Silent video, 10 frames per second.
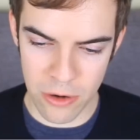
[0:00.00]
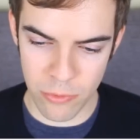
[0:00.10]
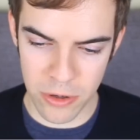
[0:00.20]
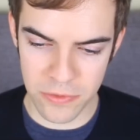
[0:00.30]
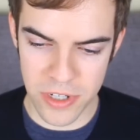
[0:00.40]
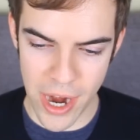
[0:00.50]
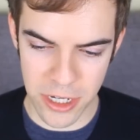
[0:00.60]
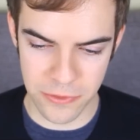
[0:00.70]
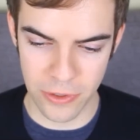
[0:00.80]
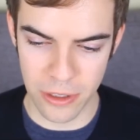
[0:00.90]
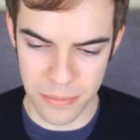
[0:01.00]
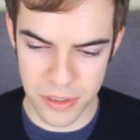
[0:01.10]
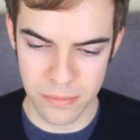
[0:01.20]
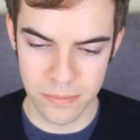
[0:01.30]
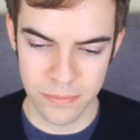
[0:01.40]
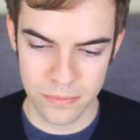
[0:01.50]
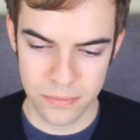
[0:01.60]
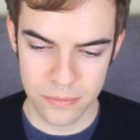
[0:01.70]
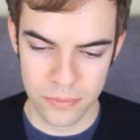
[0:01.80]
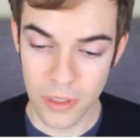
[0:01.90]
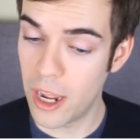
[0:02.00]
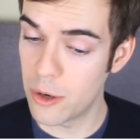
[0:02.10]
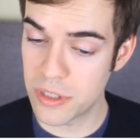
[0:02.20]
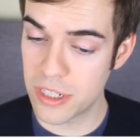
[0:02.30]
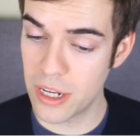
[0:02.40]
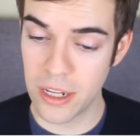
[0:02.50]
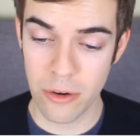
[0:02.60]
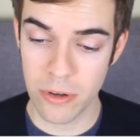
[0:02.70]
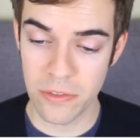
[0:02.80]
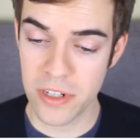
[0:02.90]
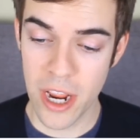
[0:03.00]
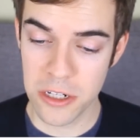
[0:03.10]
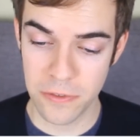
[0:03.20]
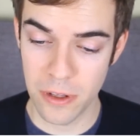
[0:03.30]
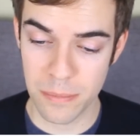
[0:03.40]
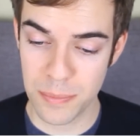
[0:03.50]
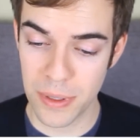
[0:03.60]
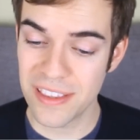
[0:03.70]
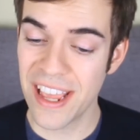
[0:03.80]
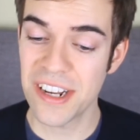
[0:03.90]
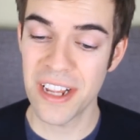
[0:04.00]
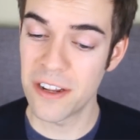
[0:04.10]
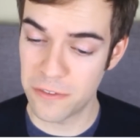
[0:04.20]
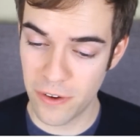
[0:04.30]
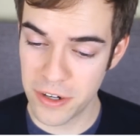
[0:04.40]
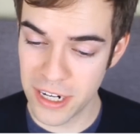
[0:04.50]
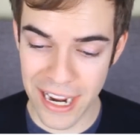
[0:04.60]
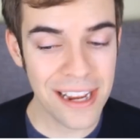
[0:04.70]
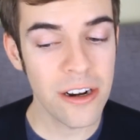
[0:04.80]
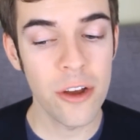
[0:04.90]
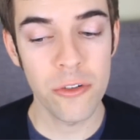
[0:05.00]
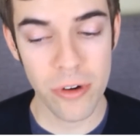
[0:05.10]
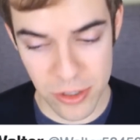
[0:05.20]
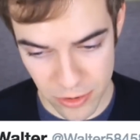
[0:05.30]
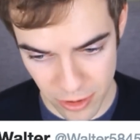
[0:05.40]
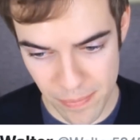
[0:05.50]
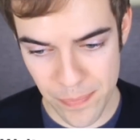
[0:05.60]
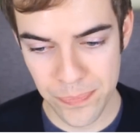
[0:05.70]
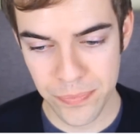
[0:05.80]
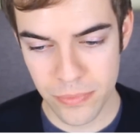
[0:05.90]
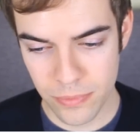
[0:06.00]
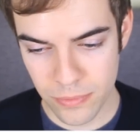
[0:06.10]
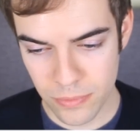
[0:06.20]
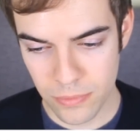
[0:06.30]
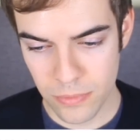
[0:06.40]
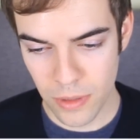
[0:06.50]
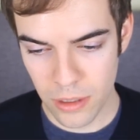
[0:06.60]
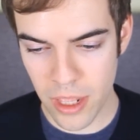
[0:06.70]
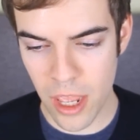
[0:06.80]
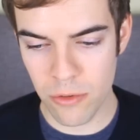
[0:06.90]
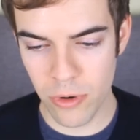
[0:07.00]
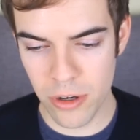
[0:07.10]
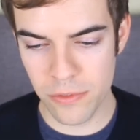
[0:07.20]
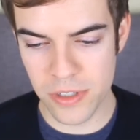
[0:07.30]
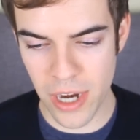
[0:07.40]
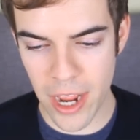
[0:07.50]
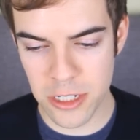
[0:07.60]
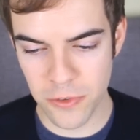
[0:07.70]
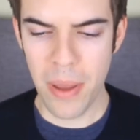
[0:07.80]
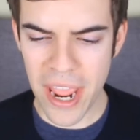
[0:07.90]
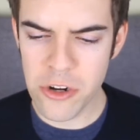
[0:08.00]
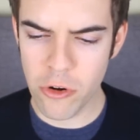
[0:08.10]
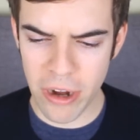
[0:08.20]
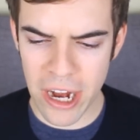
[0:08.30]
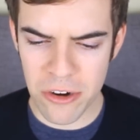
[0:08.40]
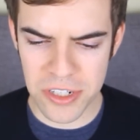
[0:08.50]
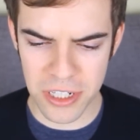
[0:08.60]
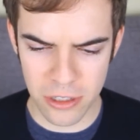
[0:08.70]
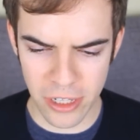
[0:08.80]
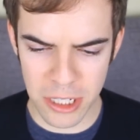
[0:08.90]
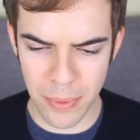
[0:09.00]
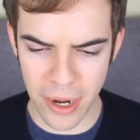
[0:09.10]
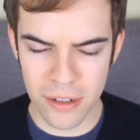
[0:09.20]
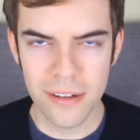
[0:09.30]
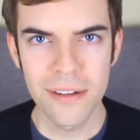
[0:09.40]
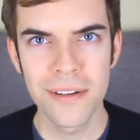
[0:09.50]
Get rid of Jack's Films. I would say get rid of Jack's Films, but that is unfunny and unoriginal. Get rid of Jack's. Pay creators to clickbait.